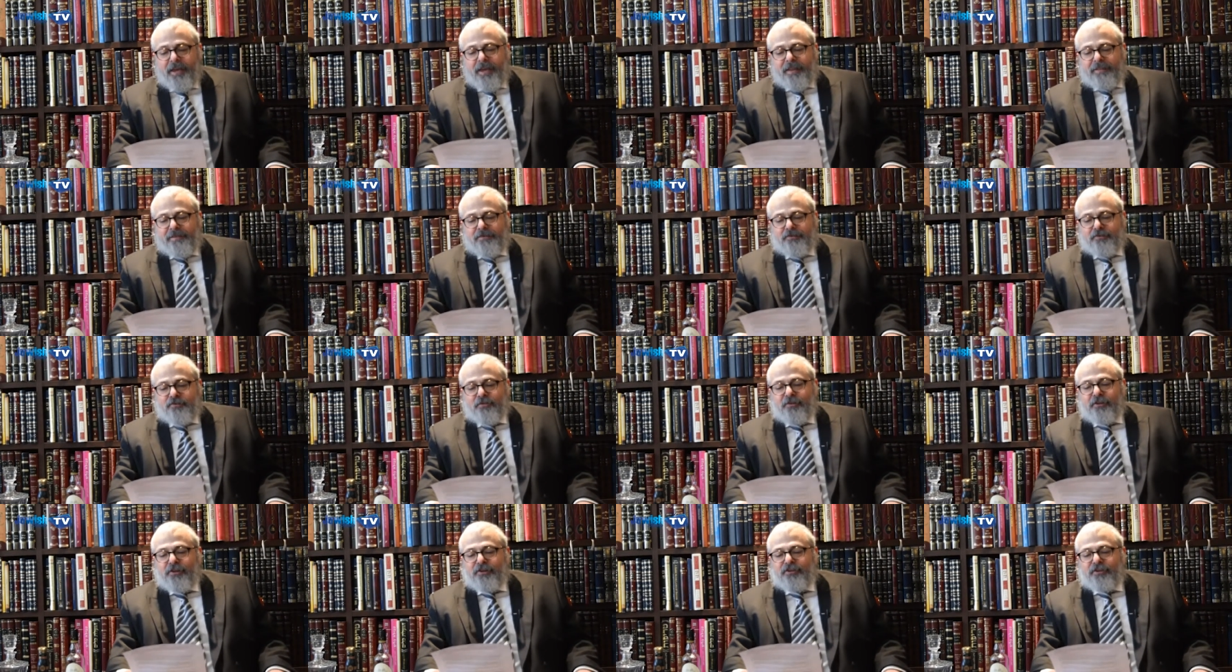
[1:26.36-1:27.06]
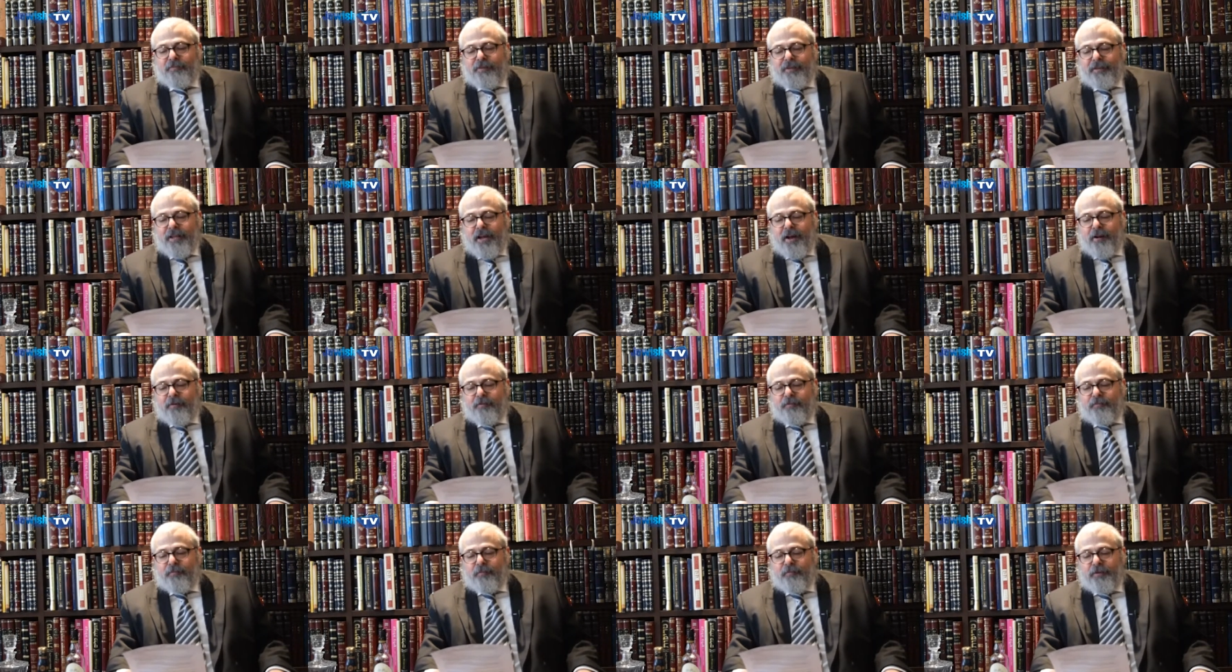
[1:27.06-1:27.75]
Does Judaism
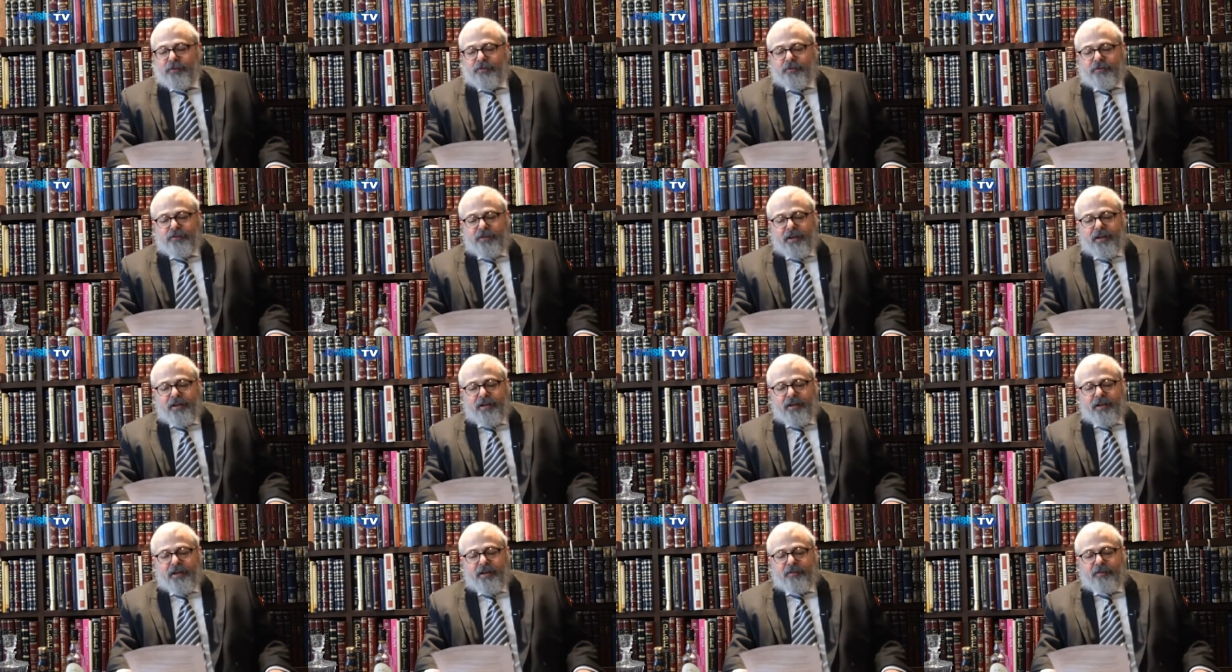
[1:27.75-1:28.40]
allow for me to take